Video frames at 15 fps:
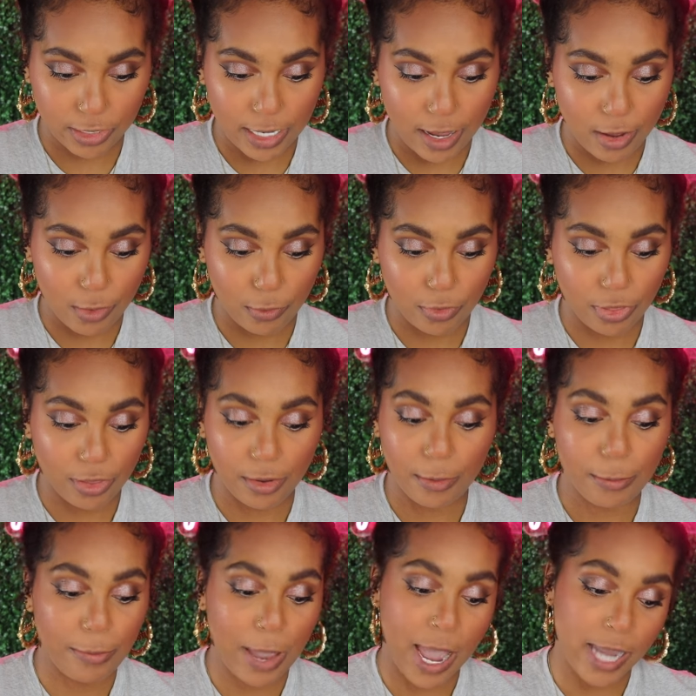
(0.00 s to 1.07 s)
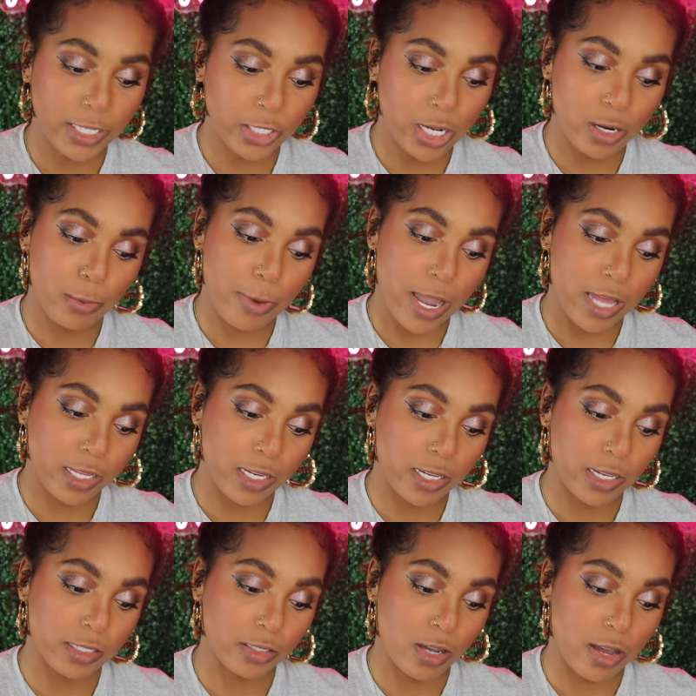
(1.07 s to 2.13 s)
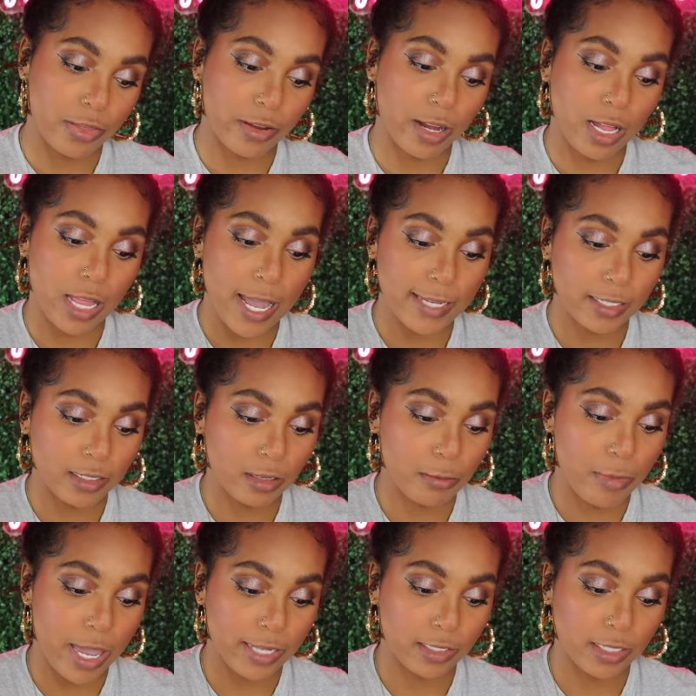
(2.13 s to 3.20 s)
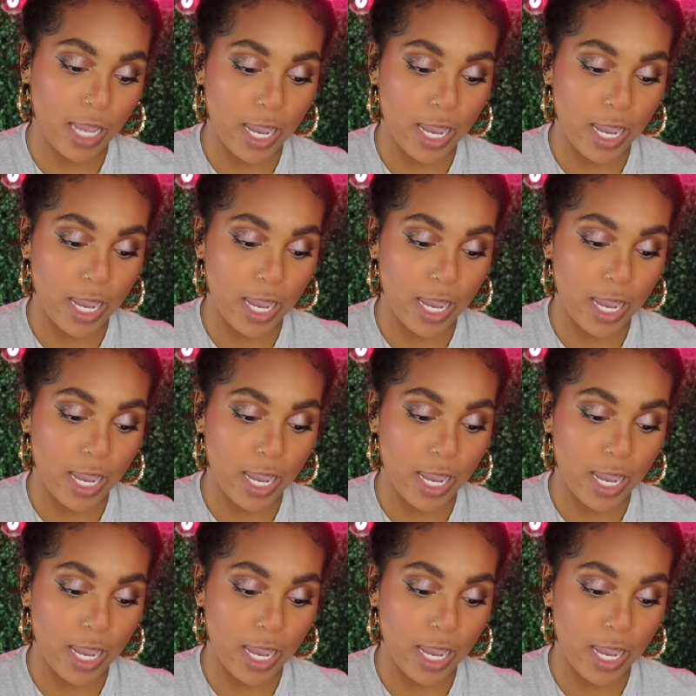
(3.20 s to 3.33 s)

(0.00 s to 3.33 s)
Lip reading: Now, the eyeshadow palette is called the Classic Mattes